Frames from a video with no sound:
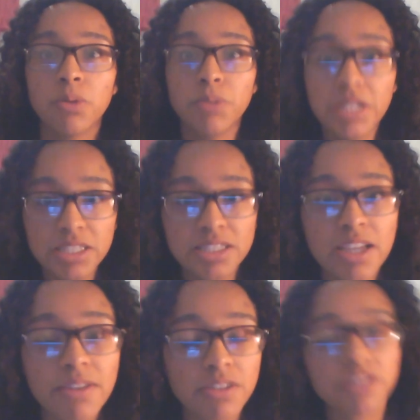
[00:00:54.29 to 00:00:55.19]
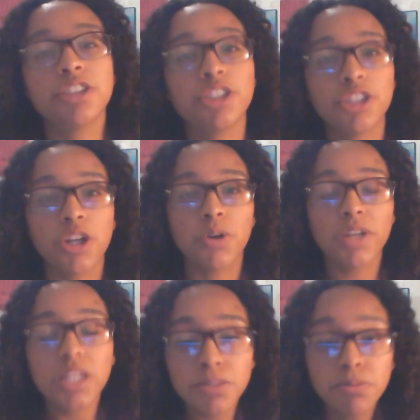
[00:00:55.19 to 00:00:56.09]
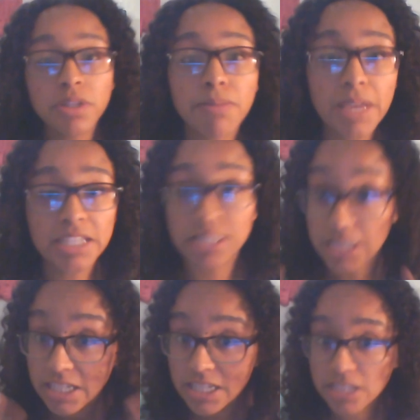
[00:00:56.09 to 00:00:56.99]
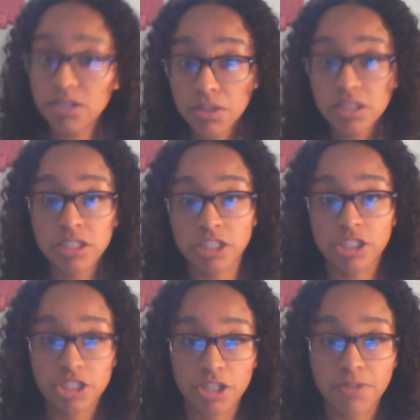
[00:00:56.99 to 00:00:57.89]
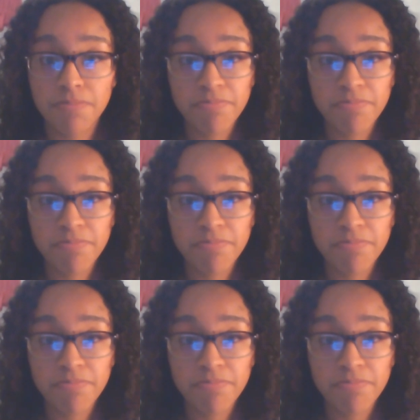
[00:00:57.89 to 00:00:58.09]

rediscover this show, and it's pretty amazing. It is a really good show.